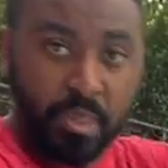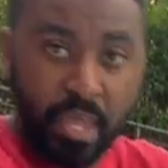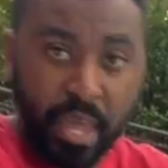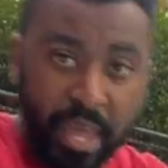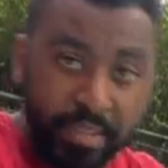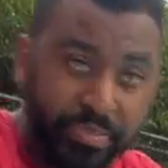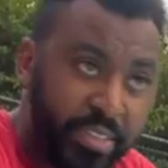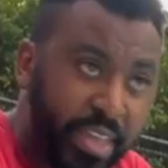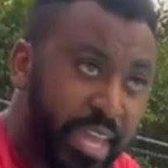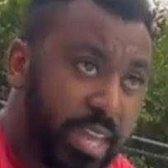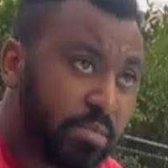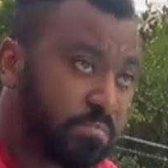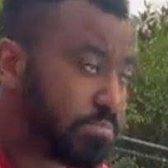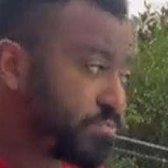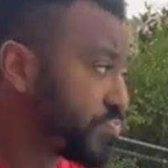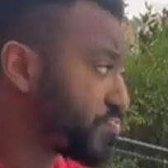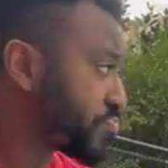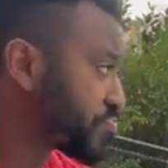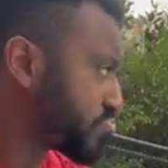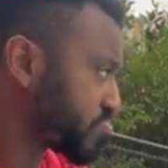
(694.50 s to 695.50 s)
And then
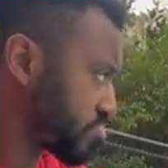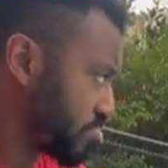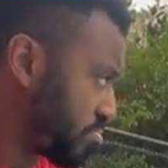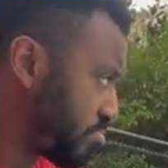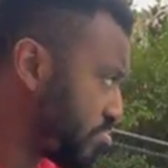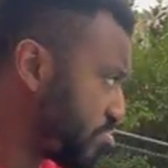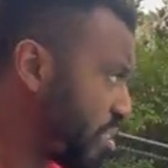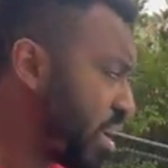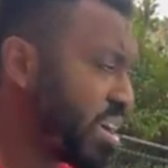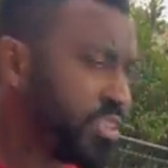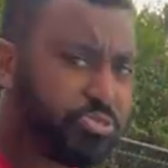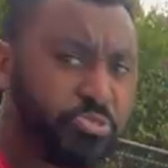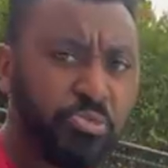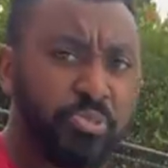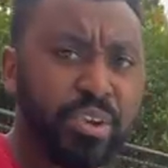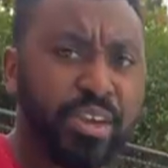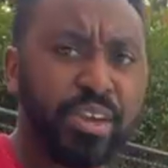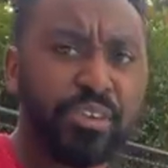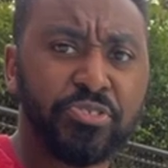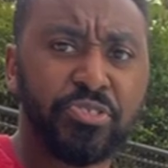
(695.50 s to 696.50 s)
as
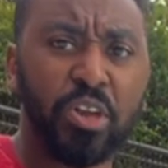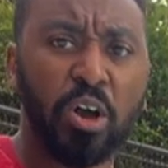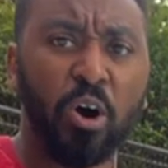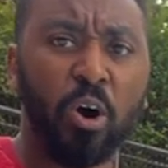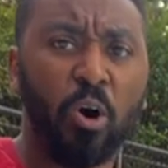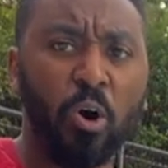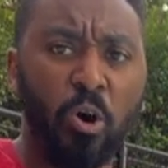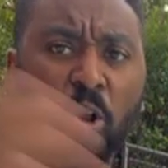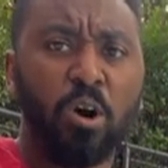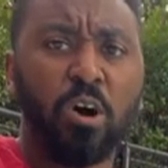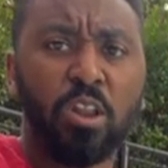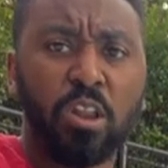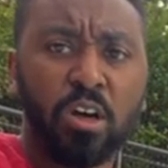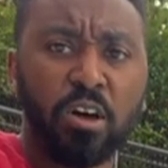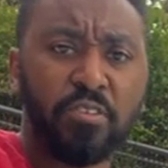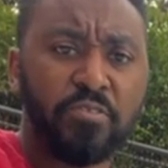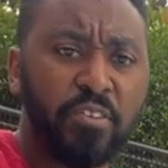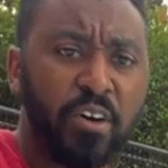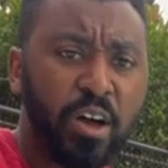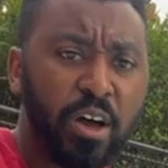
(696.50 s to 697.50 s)
soon as
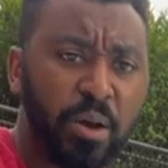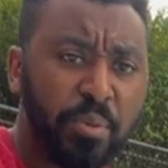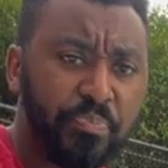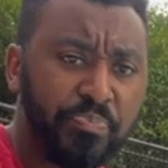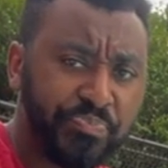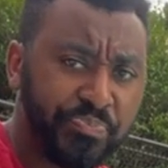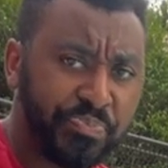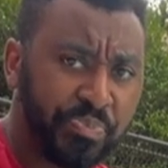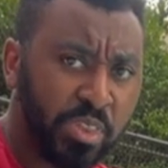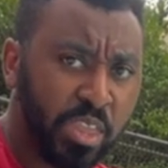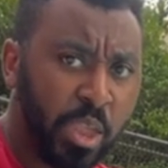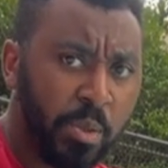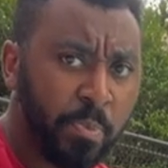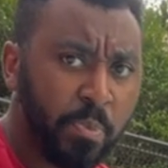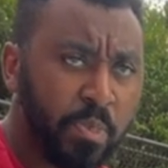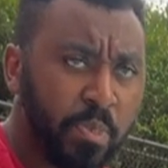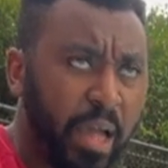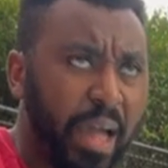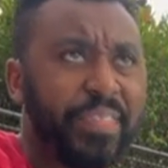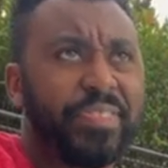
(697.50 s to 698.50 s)
all of, um,
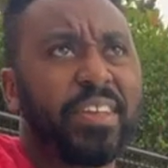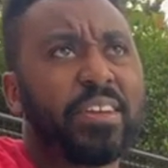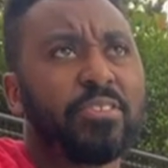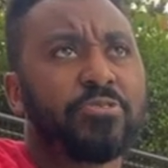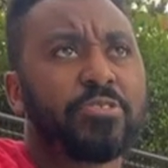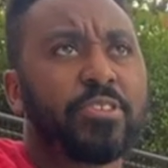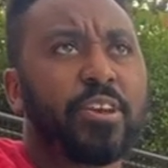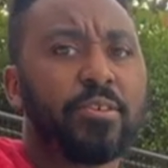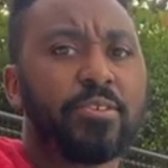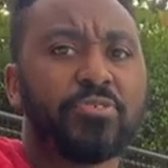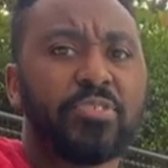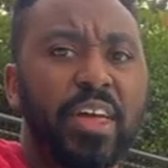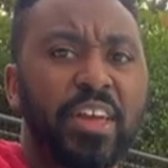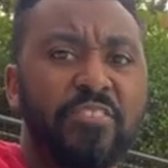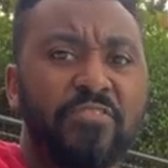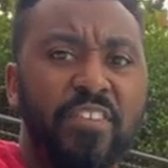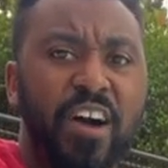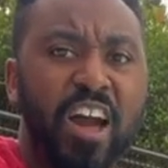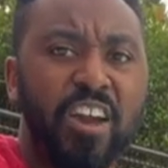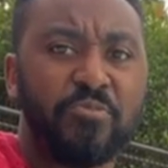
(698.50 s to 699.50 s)
I think it's, it's
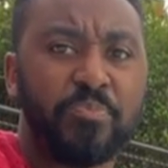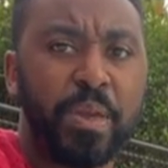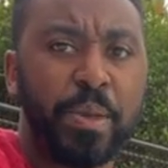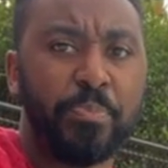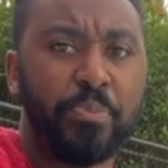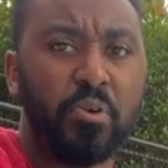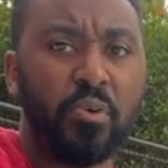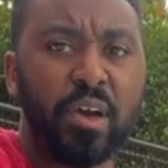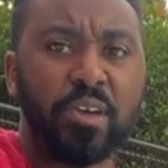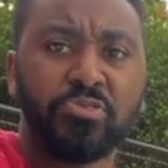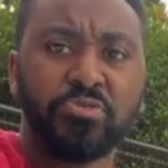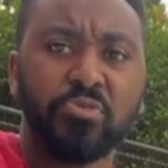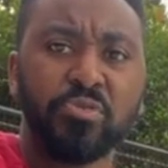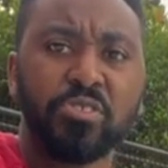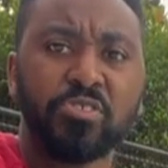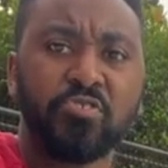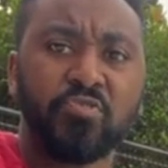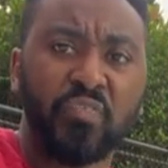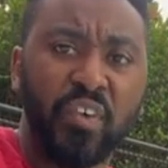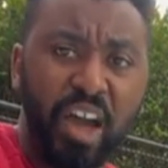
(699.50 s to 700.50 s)
like five people. As soon
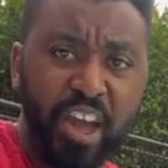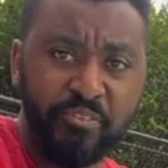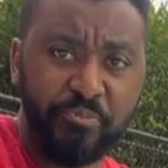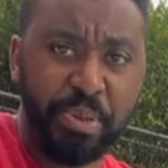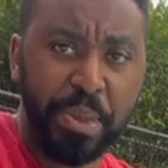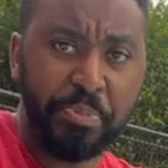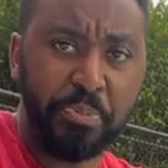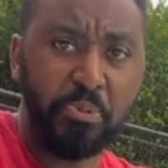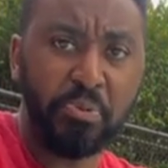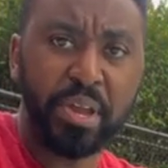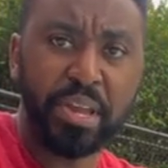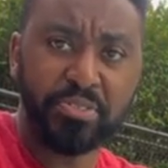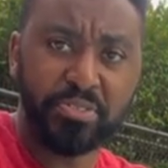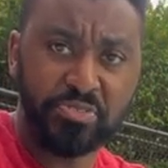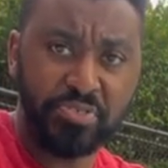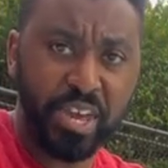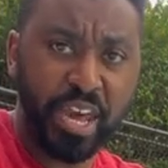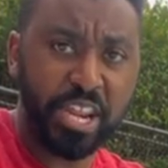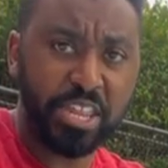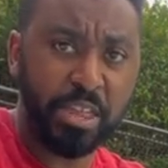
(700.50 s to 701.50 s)
as five people gets
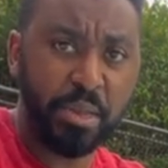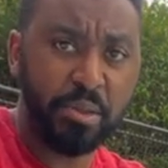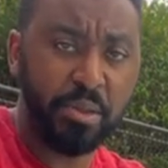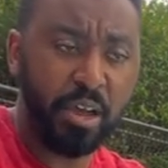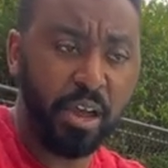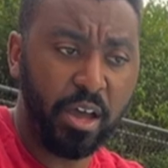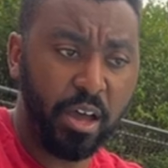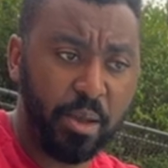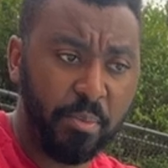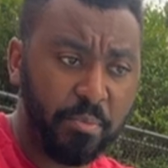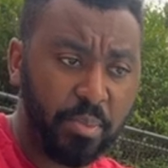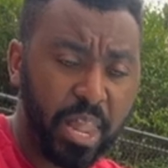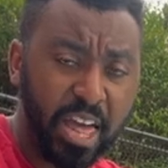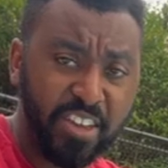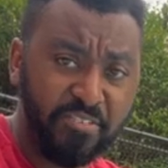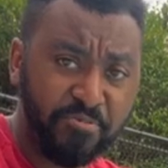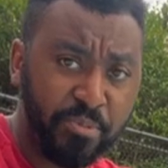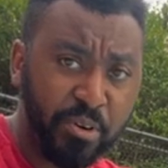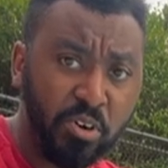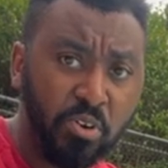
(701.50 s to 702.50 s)
inside of the um,
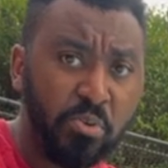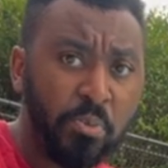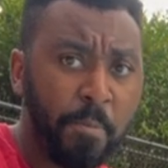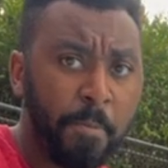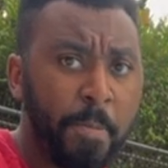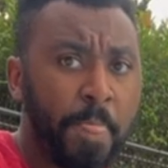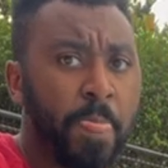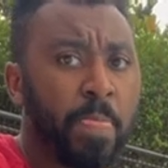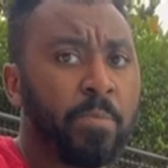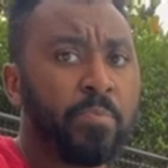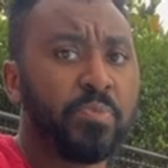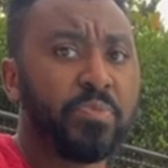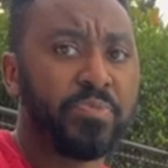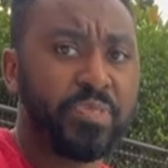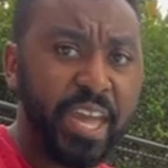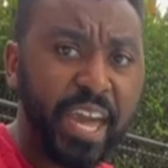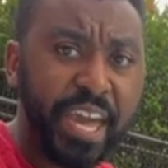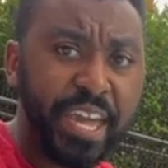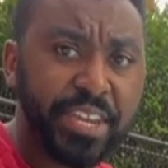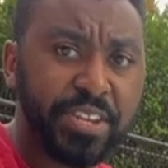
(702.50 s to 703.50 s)
lifeboat,
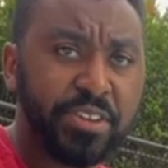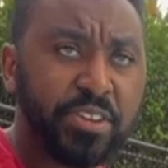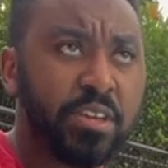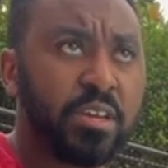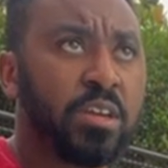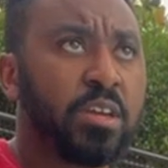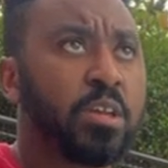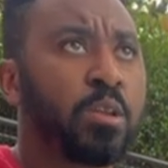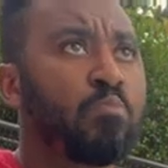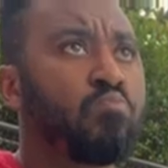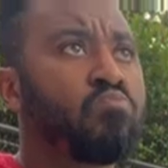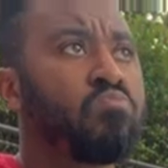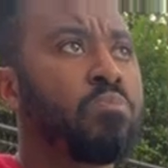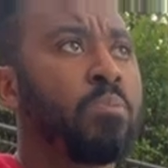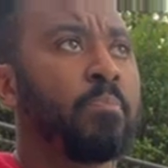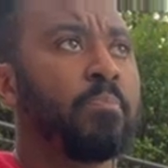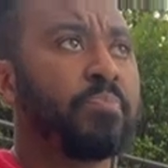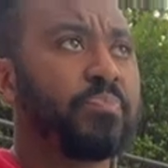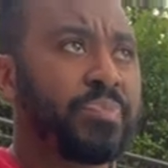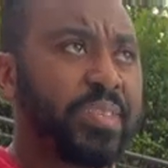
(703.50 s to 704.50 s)
then,
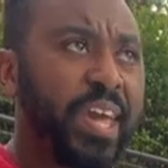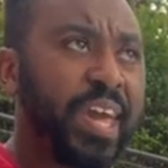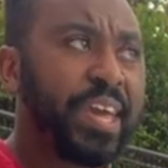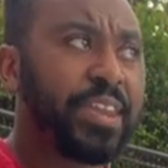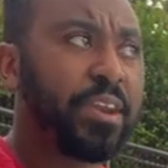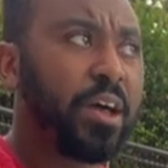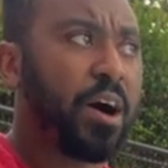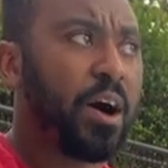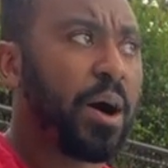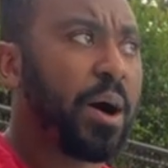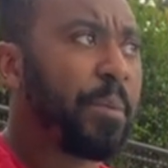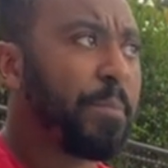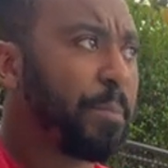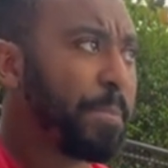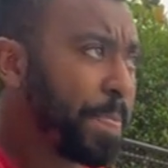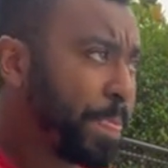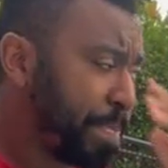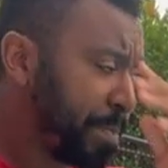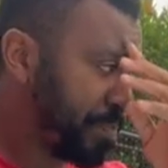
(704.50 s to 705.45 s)
then, um,